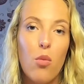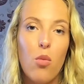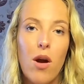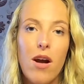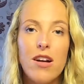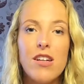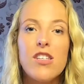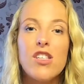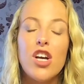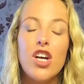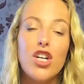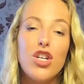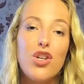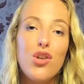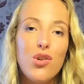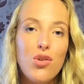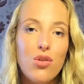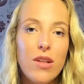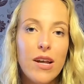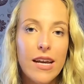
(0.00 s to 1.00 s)
whereas I
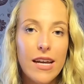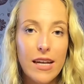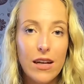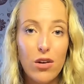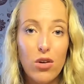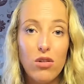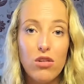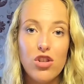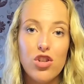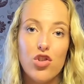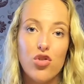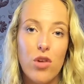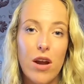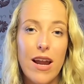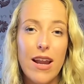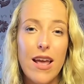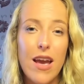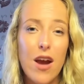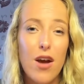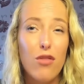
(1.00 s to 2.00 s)
knew that in
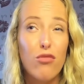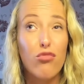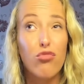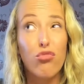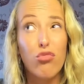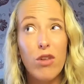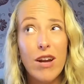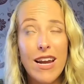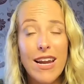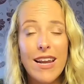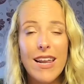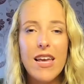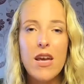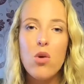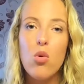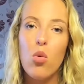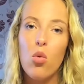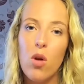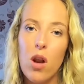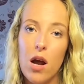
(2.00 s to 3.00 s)
Australia really
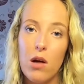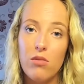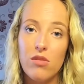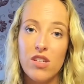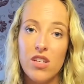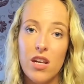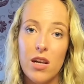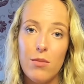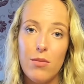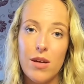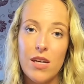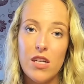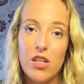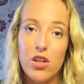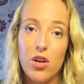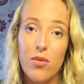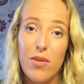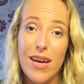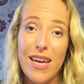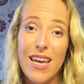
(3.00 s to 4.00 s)
all I was going to be
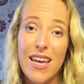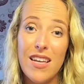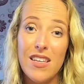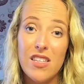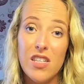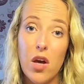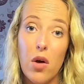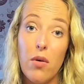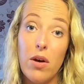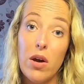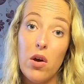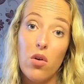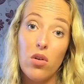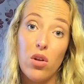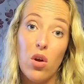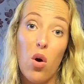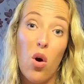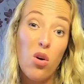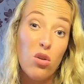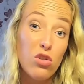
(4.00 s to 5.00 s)
doing is going on
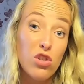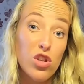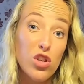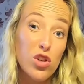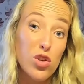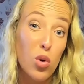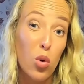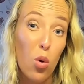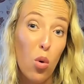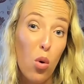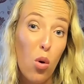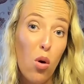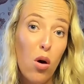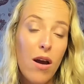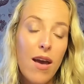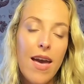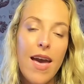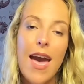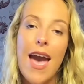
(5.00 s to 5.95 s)
the odd tour